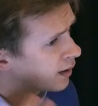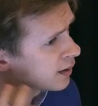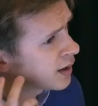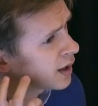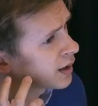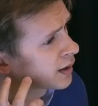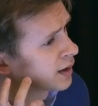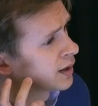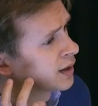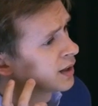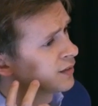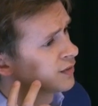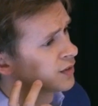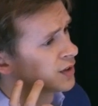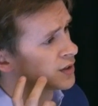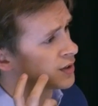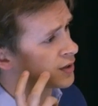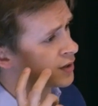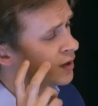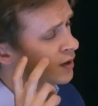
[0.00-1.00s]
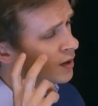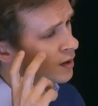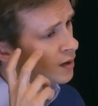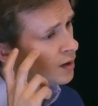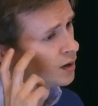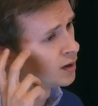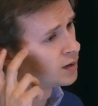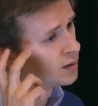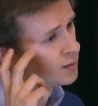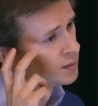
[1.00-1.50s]
And that can give us
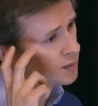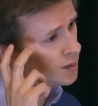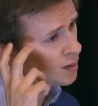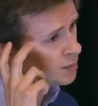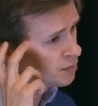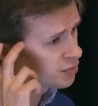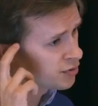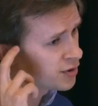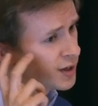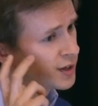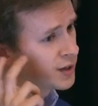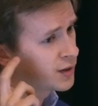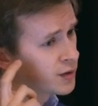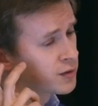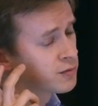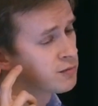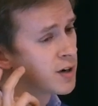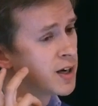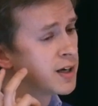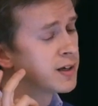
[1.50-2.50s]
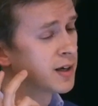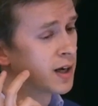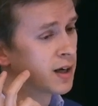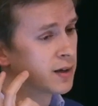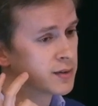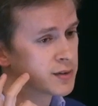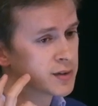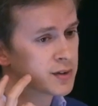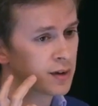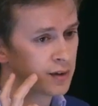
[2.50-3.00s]
a pretty good
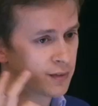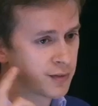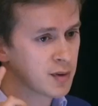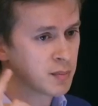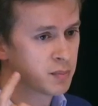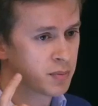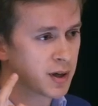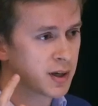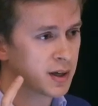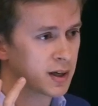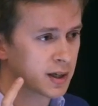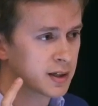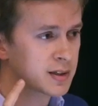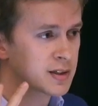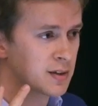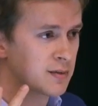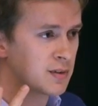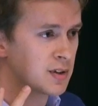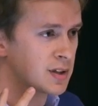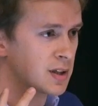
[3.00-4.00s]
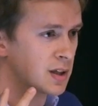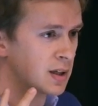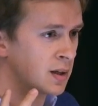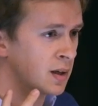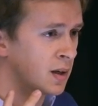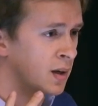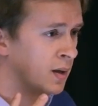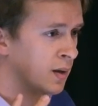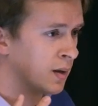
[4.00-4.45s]
readout of the brain activity.